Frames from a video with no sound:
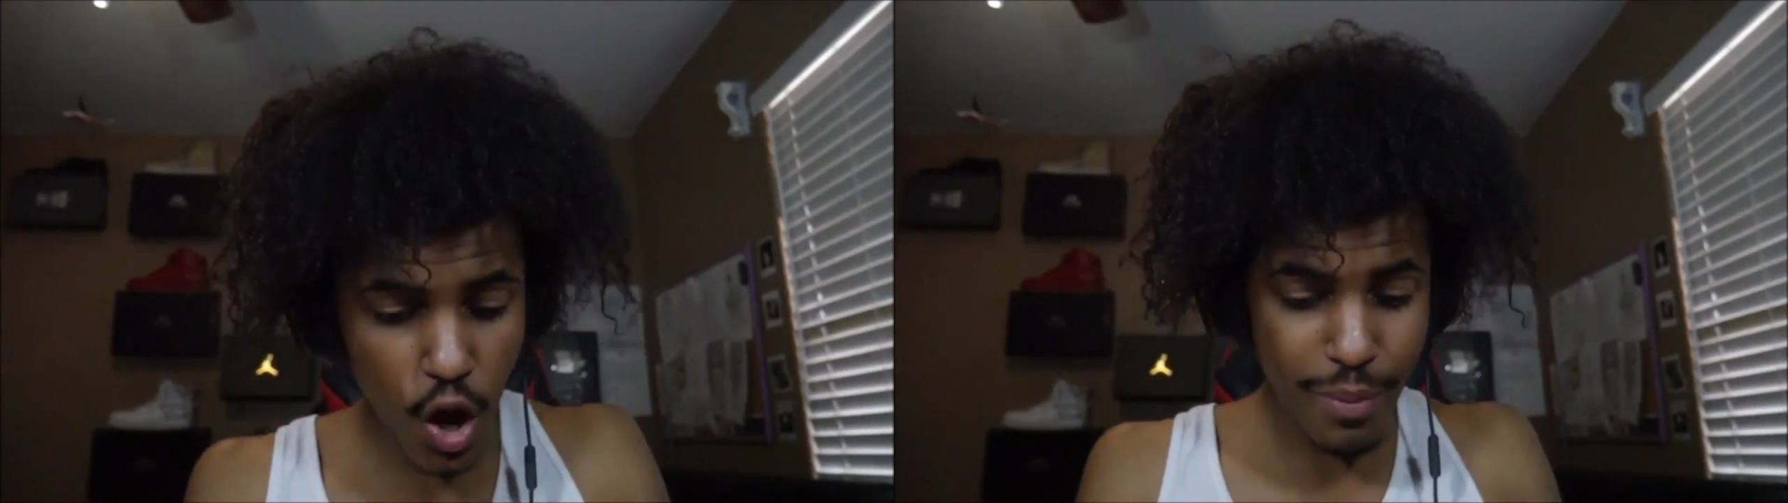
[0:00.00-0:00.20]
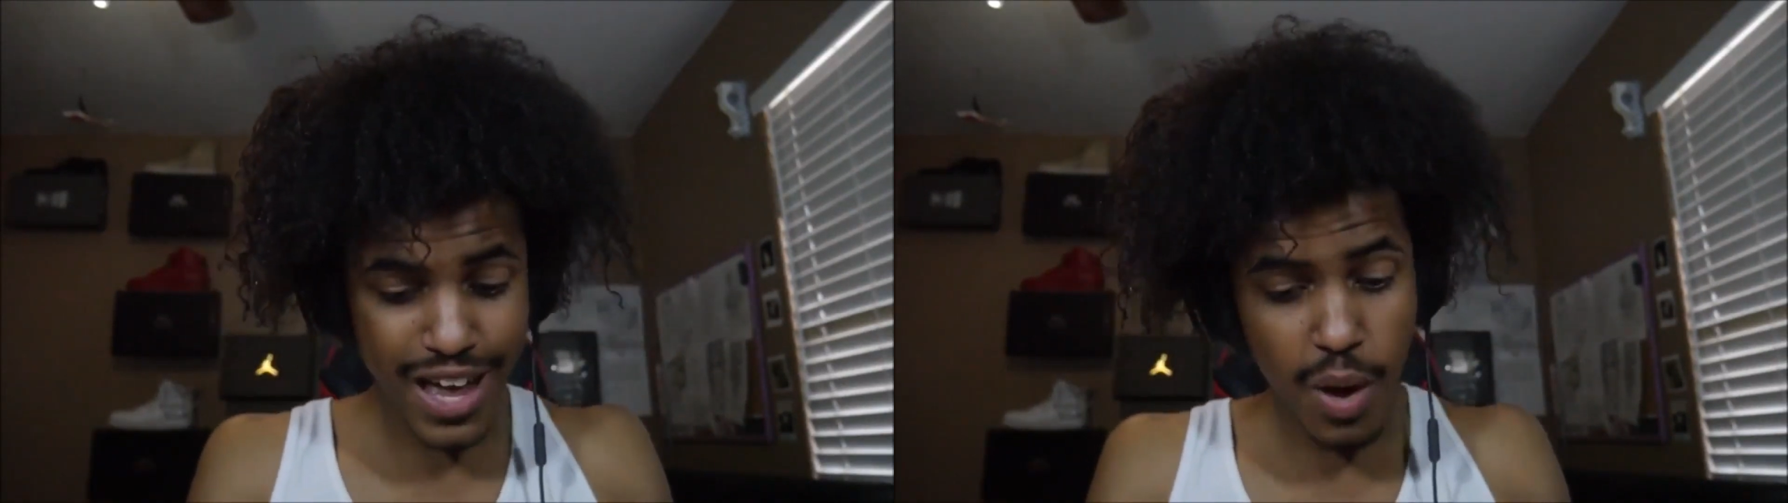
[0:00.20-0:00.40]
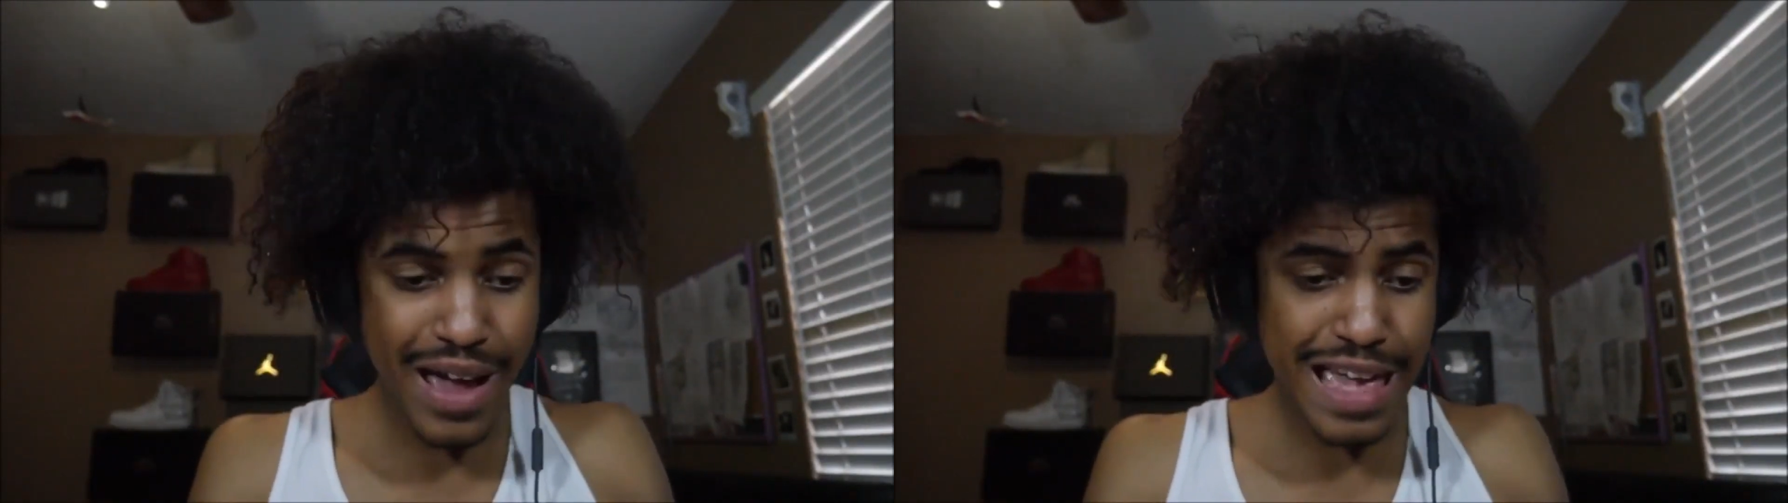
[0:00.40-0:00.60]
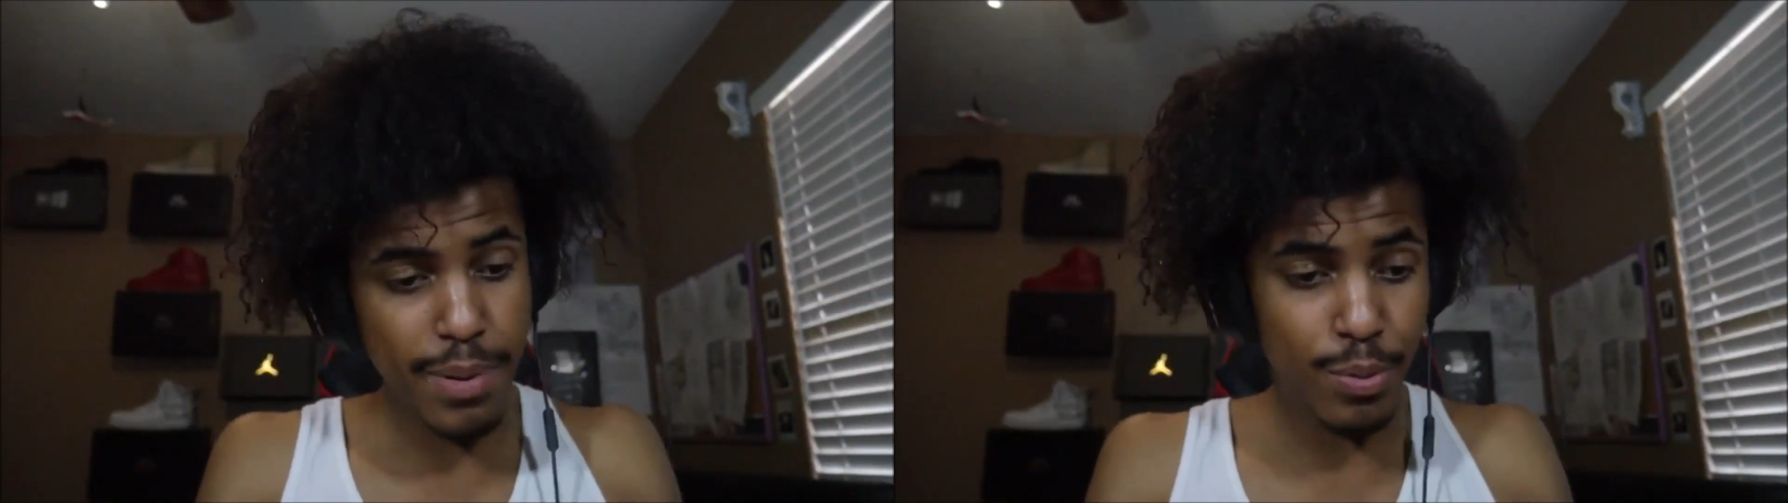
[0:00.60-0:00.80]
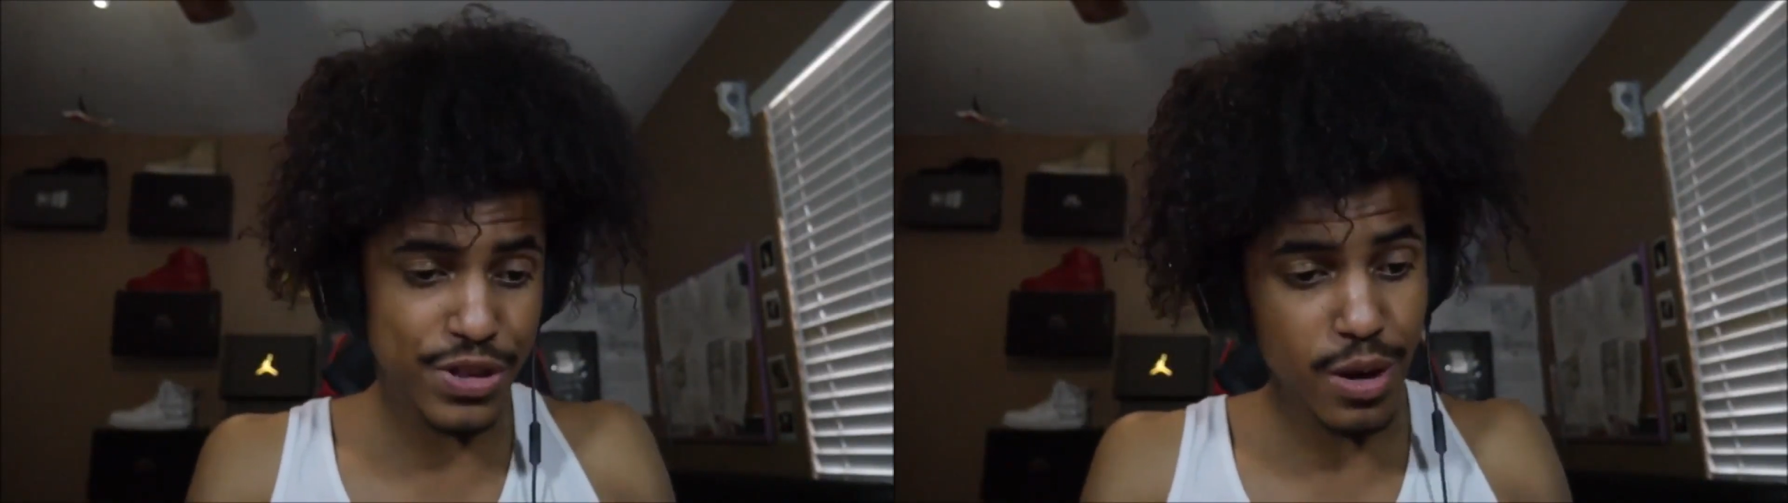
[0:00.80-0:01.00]
oh my god, why can't
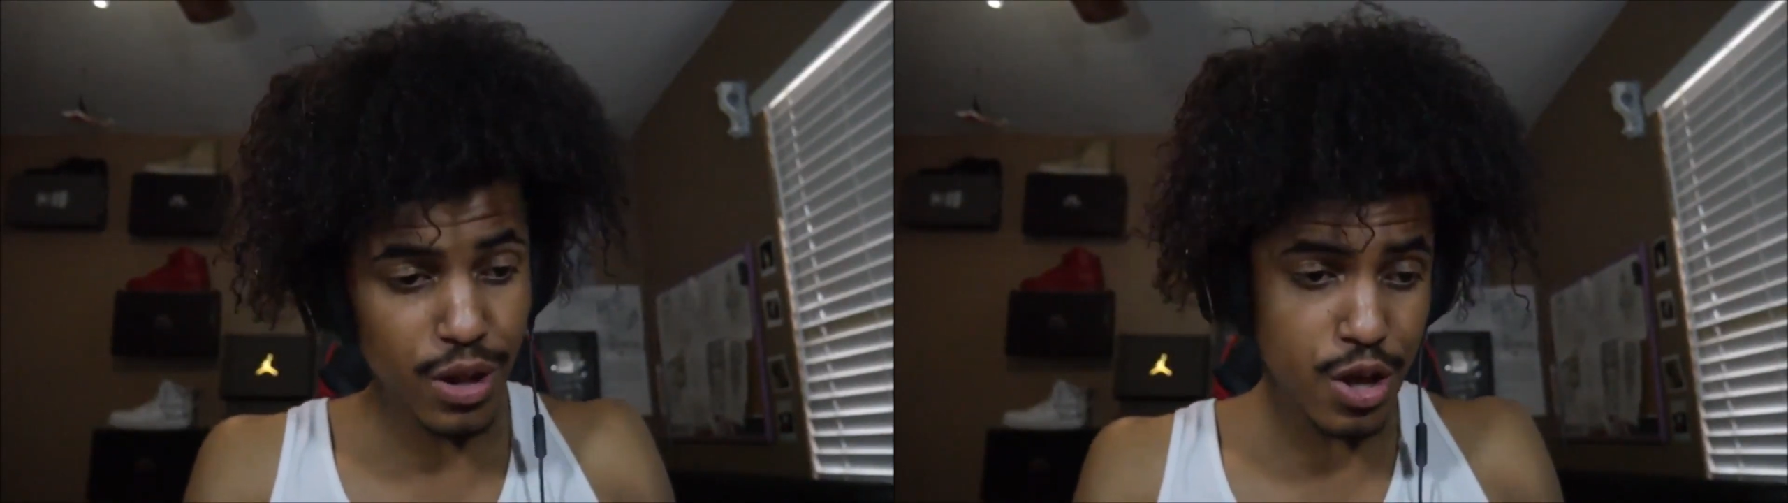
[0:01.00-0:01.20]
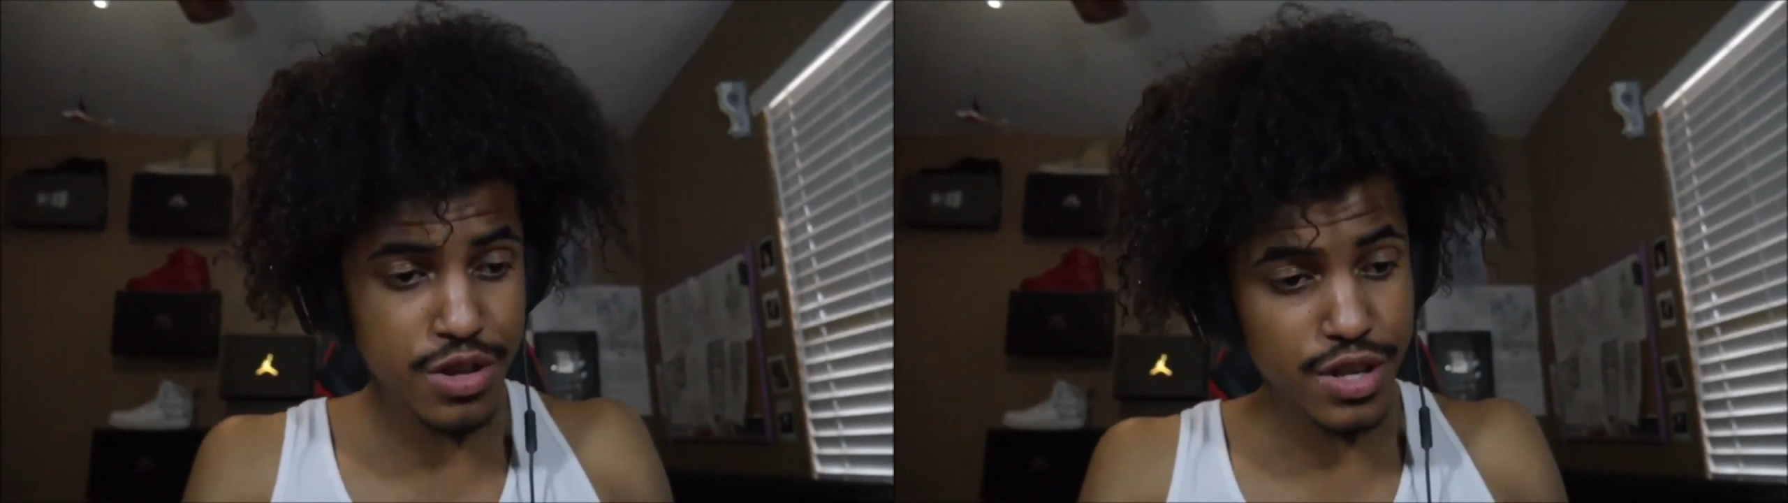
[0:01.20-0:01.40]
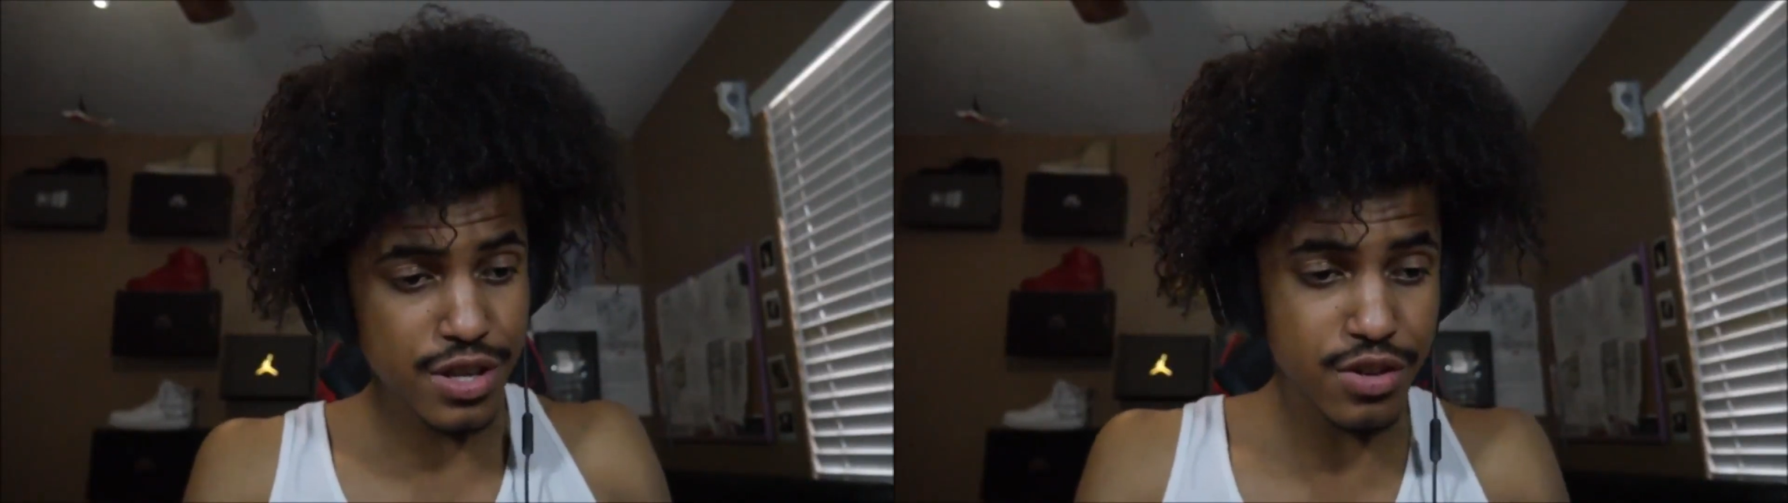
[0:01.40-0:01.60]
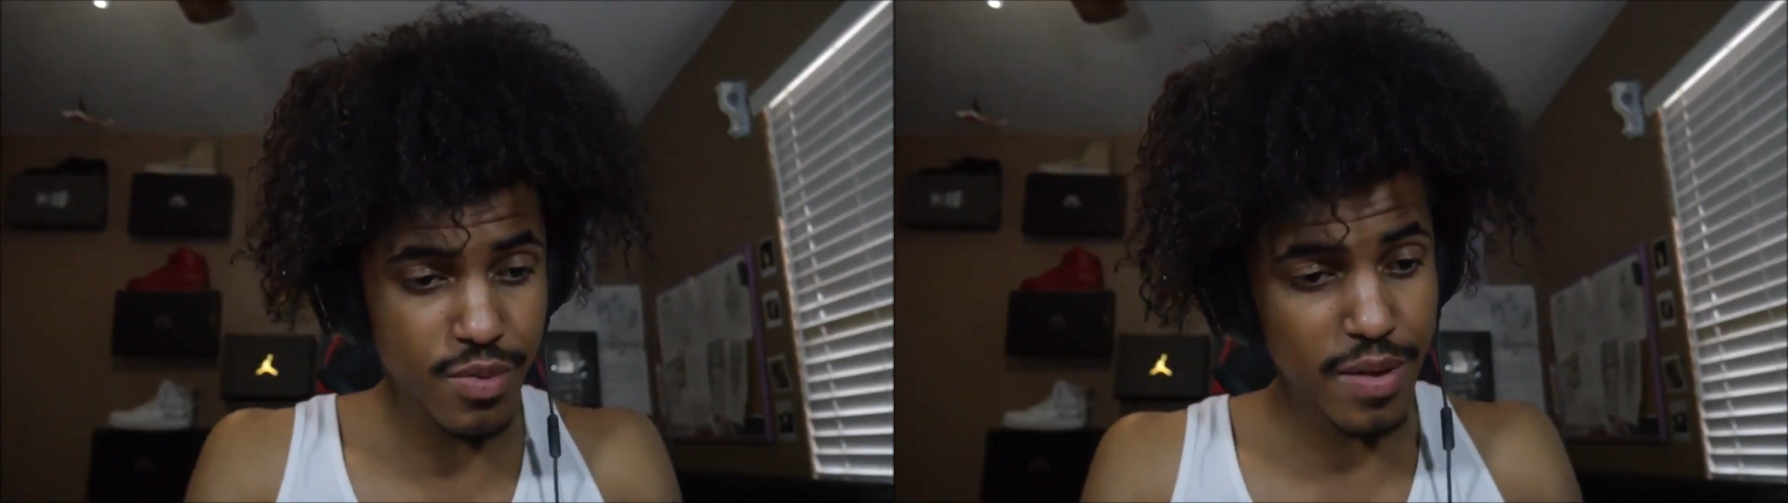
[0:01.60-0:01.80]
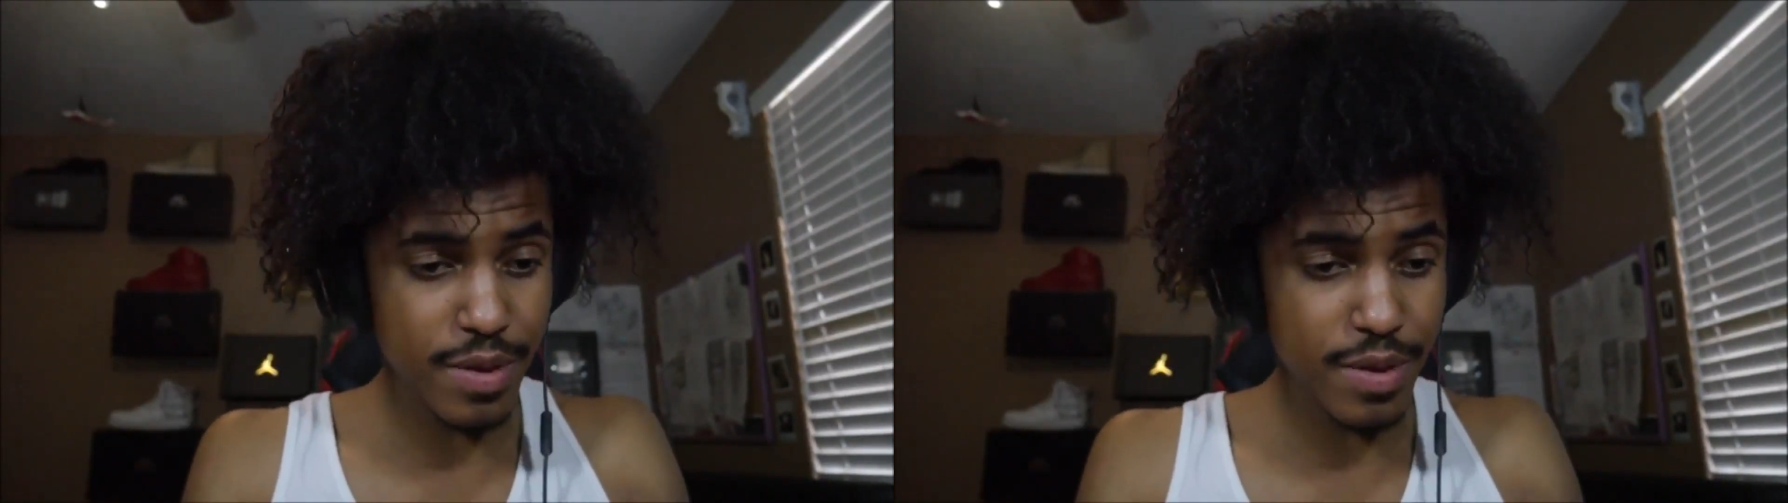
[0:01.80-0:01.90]
people sell clothes that is in